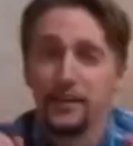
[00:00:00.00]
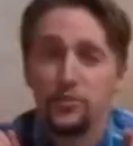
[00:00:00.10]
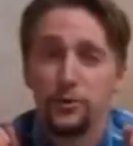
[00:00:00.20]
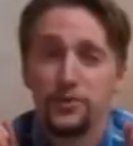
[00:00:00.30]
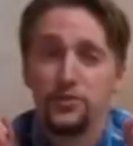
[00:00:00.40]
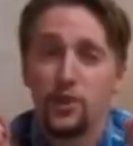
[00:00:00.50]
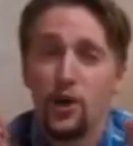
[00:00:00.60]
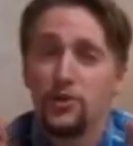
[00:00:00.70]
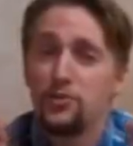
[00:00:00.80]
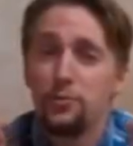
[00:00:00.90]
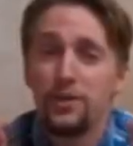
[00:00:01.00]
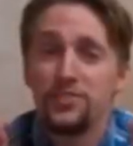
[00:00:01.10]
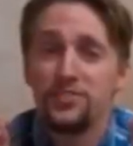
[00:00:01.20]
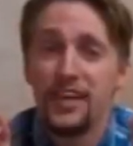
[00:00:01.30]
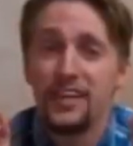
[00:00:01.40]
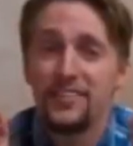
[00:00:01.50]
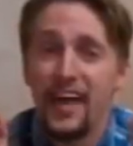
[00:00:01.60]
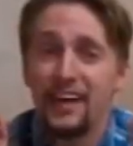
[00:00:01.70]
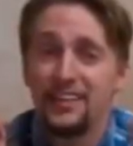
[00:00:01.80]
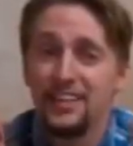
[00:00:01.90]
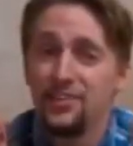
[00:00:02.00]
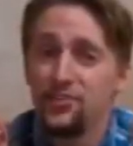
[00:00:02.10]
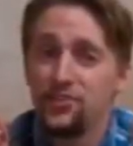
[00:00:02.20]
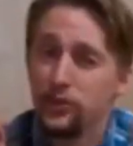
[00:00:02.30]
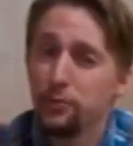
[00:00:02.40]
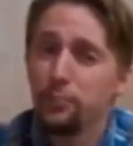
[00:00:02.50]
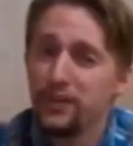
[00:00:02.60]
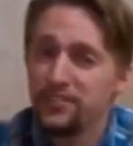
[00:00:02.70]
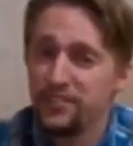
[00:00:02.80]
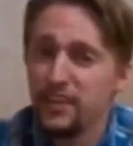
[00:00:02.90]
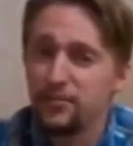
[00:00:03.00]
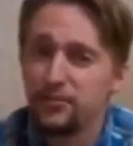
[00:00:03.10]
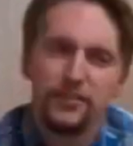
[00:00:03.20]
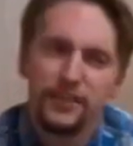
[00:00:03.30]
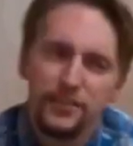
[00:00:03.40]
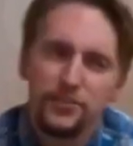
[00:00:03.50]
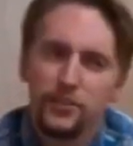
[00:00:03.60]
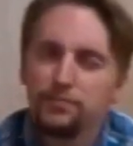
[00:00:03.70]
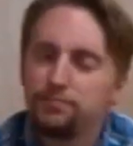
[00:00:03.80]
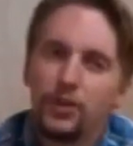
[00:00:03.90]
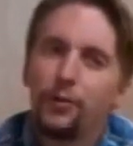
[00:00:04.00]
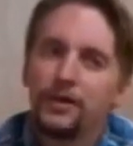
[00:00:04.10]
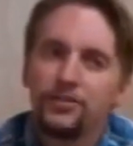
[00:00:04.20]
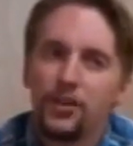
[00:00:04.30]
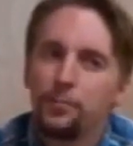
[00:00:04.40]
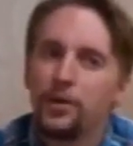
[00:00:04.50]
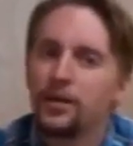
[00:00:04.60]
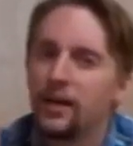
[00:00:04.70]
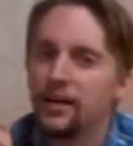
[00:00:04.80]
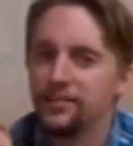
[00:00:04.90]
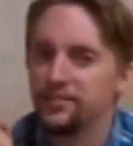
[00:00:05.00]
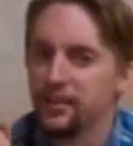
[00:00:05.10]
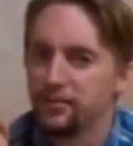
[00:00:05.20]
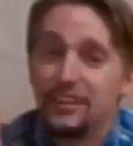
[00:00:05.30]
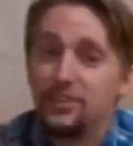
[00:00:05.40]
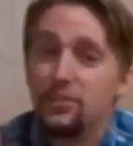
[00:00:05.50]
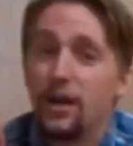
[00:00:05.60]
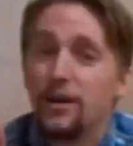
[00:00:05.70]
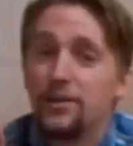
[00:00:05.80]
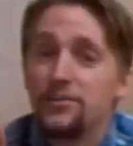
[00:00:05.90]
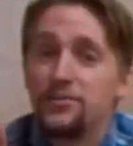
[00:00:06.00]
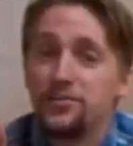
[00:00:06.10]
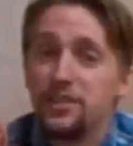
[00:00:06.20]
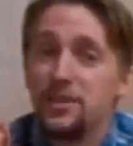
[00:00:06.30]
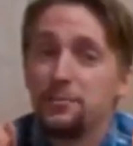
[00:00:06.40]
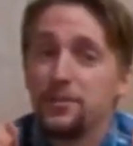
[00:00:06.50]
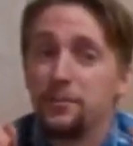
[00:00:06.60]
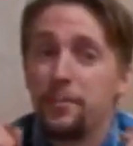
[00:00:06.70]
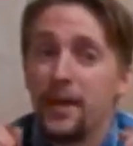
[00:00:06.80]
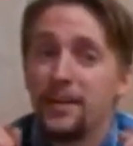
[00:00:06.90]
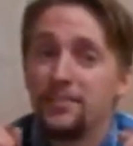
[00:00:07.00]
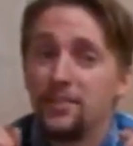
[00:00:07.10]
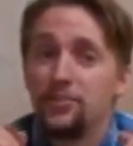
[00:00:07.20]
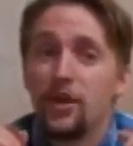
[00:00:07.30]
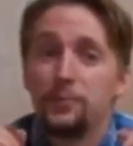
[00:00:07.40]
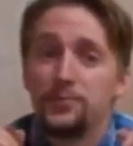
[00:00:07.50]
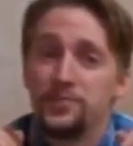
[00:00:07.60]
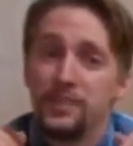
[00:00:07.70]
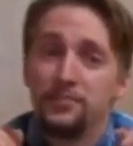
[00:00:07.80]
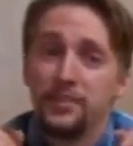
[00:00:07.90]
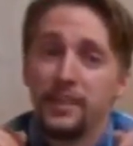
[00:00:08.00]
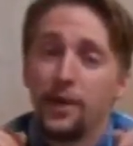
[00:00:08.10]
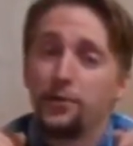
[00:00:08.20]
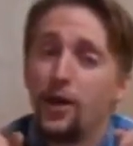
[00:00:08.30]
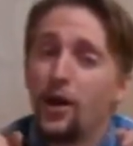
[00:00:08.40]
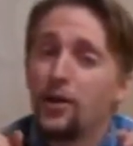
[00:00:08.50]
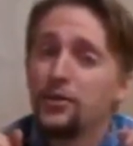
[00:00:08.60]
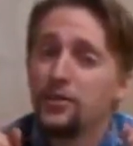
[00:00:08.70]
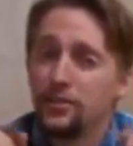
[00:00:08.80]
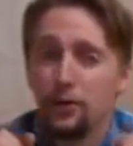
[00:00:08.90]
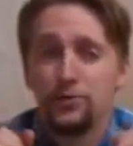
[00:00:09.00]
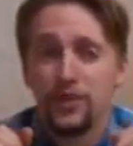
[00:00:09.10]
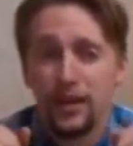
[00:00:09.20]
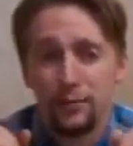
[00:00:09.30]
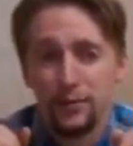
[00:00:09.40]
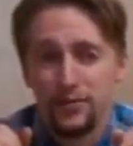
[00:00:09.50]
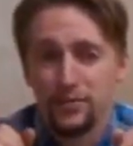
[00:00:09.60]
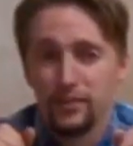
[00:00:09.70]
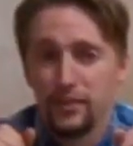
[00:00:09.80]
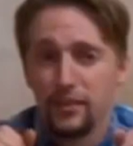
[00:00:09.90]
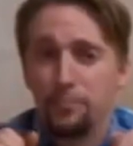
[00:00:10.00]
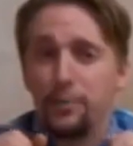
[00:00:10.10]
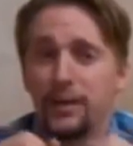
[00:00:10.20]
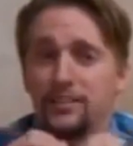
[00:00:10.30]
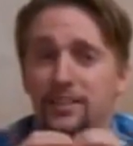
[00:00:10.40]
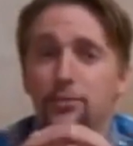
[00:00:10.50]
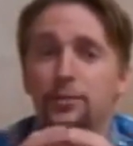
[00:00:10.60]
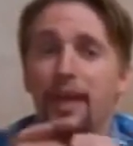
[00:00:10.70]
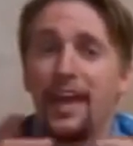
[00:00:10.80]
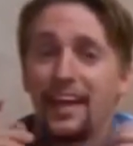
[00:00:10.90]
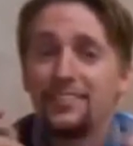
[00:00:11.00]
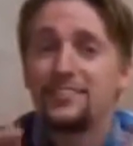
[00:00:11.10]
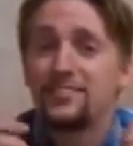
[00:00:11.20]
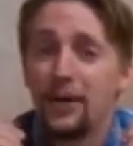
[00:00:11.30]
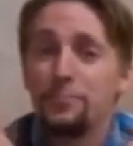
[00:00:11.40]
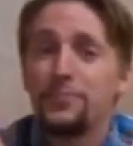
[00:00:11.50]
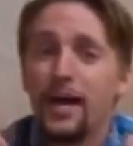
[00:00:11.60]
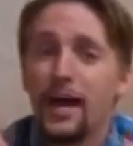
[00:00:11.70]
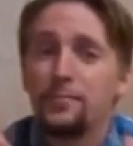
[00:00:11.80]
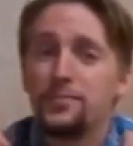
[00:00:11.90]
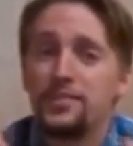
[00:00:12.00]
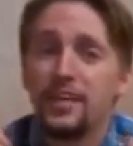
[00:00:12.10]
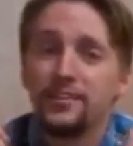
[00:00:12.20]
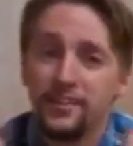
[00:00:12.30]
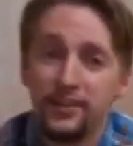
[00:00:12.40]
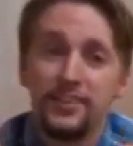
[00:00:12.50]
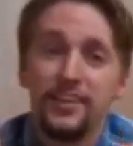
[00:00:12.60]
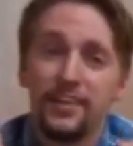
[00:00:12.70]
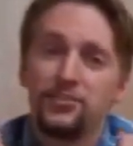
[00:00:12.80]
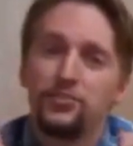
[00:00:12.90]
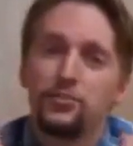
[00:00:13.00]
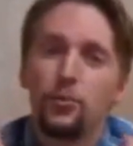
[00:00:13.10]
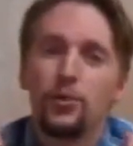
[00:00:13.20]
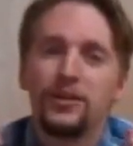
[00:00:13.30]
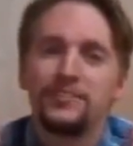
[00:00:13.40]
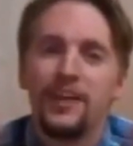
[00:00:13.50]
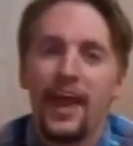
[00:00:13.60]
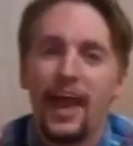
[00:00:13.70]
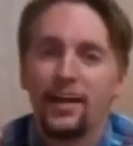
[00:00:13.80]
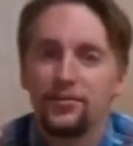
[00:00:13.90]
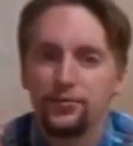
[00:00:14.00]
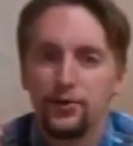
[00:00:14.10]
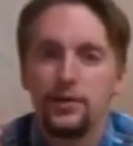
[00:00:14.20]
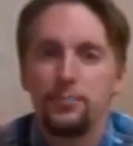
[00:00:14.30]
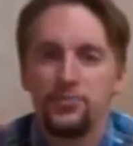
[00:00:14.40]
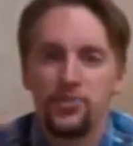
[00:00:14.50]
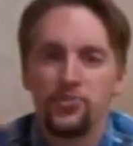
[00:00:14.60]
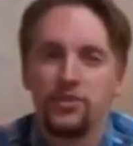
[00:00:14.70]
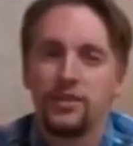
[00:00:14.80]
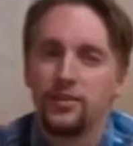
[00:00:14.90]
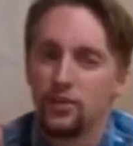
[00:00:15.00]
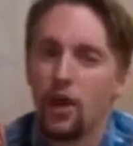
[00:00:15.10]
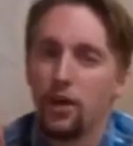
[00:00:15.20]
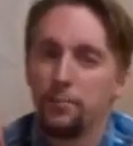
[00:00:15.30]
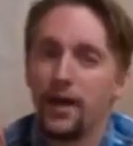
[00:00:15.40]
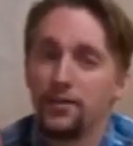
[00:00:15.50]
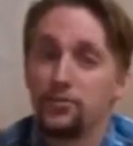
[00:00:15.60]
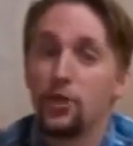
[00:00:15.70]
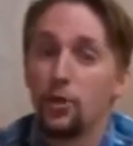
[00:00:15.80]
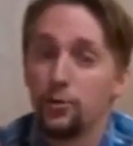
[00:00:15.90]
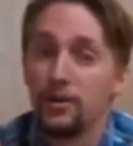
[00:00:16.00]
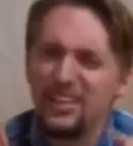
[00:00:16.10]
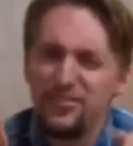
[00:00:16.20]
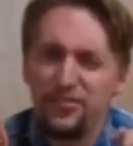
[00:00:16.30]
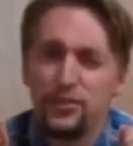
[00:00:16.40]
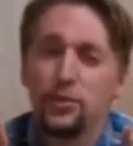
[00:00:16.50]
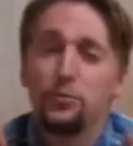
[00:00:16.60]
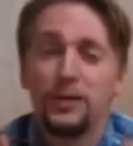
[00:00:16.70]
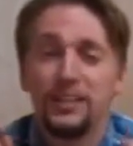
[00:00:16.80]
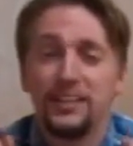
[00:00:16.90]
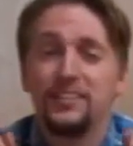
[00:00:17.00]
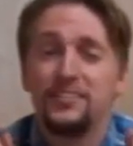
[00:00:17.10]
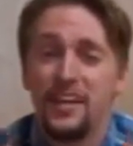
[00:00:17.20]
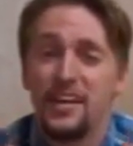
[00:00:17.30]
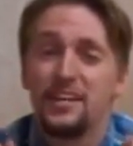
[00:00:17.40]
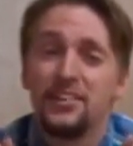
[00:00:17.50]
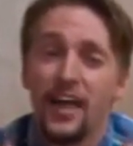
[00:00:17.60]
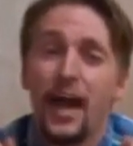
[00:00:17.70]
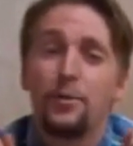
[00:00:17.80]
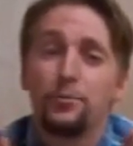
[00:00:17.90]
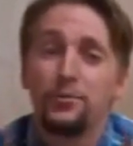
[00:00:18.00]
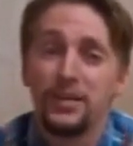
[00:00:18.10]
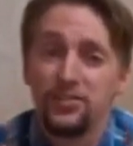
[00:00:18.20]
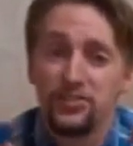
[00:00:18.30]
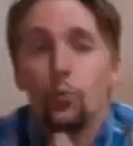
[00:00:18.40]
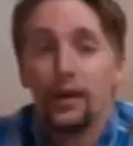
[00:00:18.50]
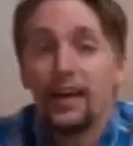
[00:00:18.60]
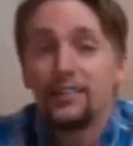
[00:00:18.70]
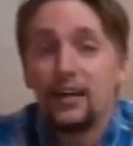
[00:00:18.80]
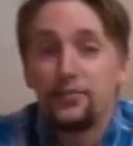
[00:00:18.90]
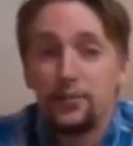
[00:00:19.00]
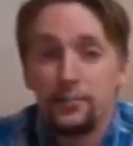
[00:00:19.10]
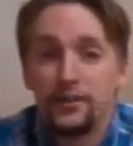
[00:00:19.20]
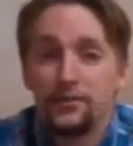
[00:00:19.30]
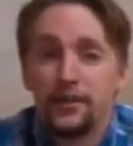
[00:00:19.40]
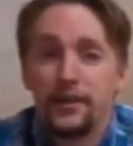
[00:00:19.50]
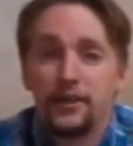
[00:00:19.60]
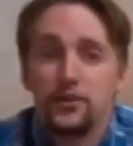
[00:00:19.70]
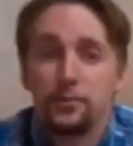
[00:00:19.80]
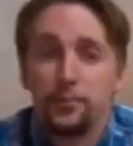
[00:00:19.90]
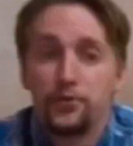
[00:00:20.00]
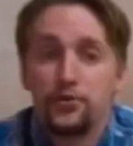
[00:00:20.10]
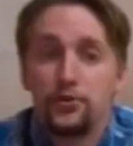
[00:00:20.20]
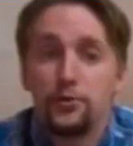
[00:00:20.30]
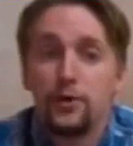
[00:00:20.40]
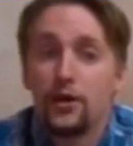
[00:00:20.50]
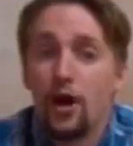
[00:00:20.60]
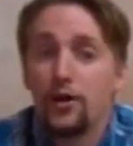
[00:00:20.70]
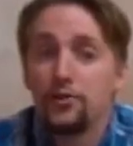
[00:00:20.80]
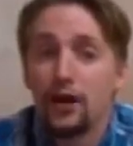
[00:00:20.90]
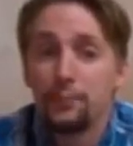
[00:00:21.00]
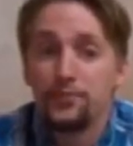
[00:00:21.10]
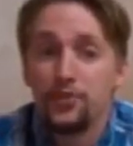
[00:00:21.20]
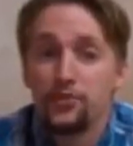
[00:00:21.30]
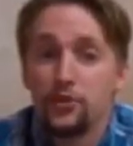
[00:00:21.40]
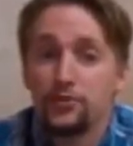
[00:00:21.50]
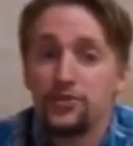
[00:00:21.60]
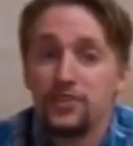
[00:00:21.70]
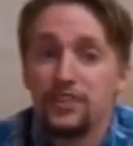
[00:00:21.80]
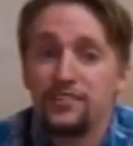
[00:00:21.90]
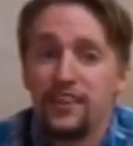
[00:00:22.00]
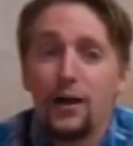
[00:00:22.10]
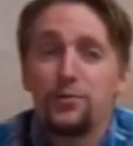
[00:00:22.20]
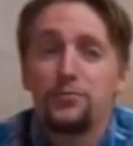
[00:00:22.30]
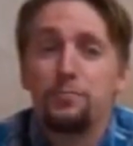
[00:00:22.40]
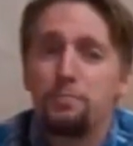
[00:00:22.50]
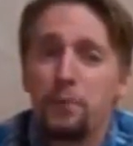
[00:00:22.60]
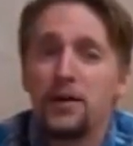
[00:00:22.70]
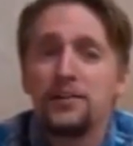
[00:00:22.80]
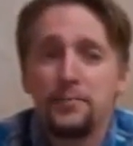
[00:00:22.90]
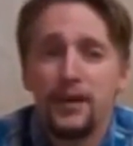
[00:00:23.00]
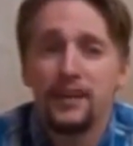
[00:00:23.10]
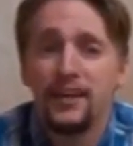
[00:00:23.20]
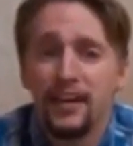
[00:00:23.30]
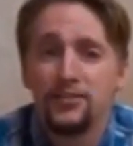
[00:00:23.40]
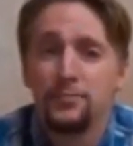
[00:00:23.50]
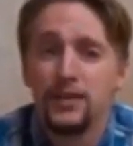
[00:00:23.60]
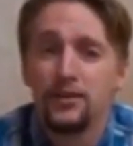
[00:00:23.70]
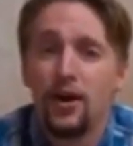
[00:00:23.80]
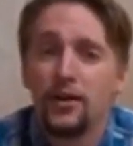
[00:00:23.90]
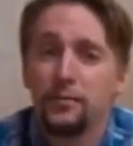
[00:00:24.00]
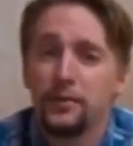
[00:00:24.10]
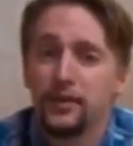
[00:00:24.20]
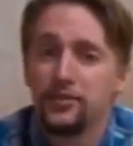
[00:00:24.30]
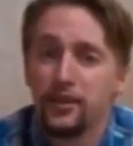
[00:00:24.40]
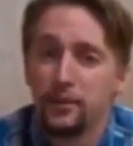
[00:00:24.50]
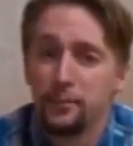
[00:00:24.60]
so as long as you want to stay in that niche, you're pretty safe unless you're going somewhere unsafe. It does seem that the pay in these jobs is leveling out on the low side recently, but you can sometimes get lucky and score a tax-free position in a combat zone if you're willing to take that risk. When I left the military to pursue a contract position overseas, I was barely making ends meet on the military